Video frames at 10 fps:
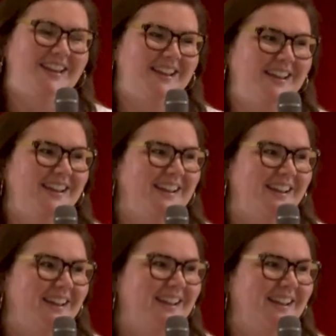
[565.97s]

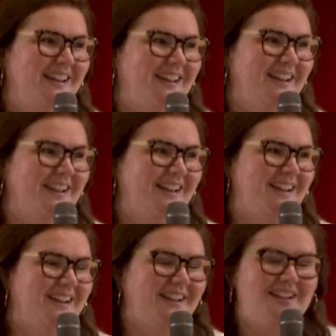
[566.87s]
(silence)